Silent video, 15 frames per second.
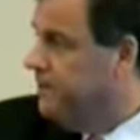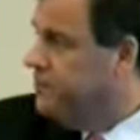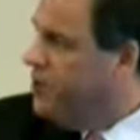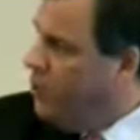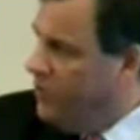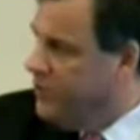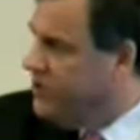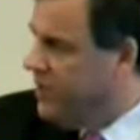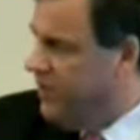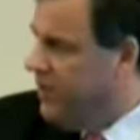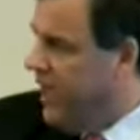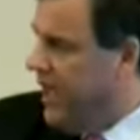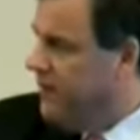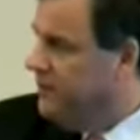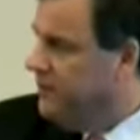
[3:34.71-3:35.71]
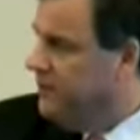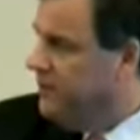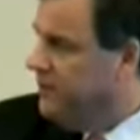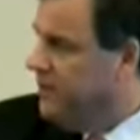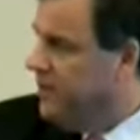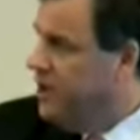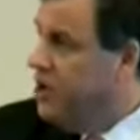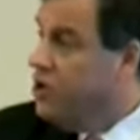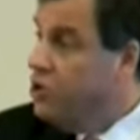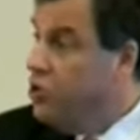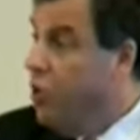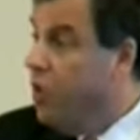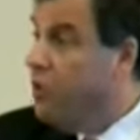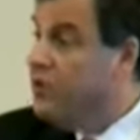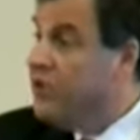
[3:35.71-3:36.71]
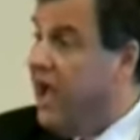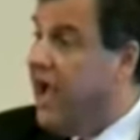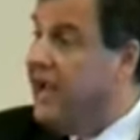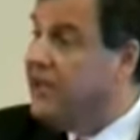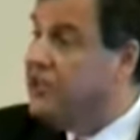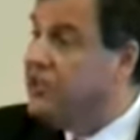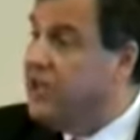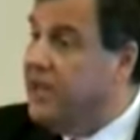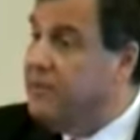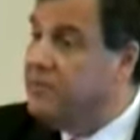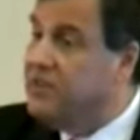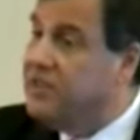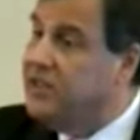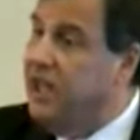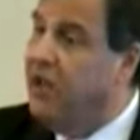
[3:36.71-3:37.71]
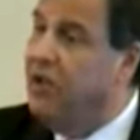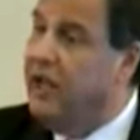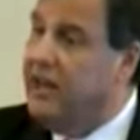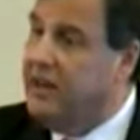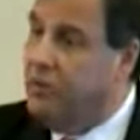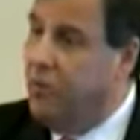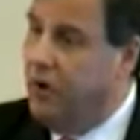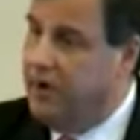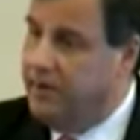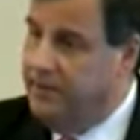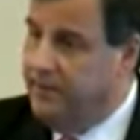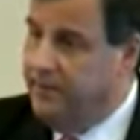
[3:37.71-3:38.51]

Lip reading: No one said that. Nor was I ashamed to tell anyone